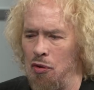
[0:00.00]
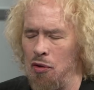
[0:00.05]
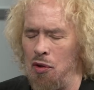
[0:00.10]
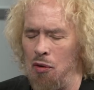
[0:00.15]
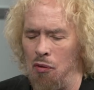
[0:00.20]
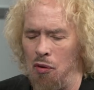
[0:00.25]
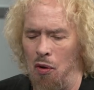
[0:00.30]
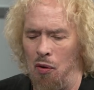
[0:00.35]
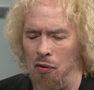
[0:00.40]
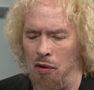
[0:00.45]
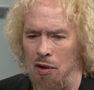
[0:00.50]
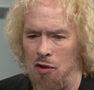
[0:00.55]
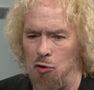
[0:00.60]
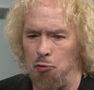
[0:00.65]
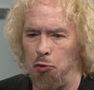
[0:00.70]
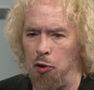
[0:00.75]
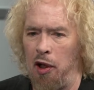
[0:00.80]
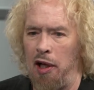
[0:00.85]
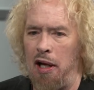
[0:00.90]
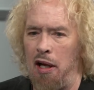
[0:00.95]
you know this,
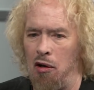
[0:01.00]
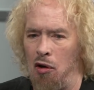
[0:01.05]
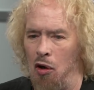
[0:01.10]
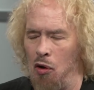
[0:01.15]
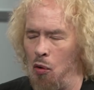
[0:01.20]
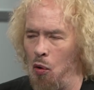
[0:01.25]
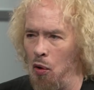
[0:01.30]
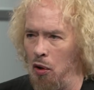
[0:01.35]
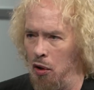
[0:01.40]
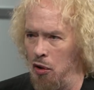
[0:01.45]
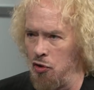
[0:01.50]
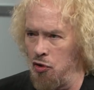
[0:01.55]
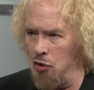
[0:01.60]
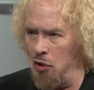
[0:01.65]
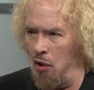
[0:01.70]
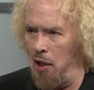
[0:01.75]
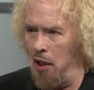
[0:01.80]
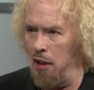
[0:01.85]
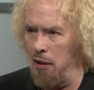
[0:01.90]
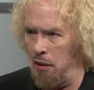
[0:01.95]
play in our
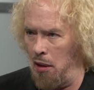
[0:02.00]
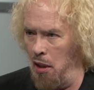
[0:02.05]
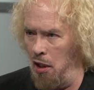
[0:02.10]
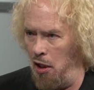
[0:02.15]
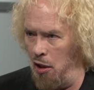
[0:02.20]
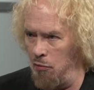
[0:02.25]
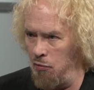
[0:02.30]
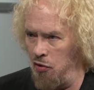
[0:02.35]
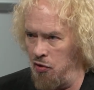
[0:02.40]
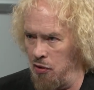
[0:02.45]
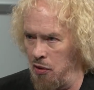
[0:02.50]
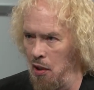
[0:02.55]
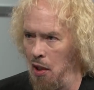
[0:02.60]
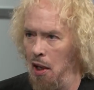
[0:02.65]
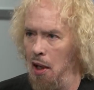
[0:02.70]
orchestra at times,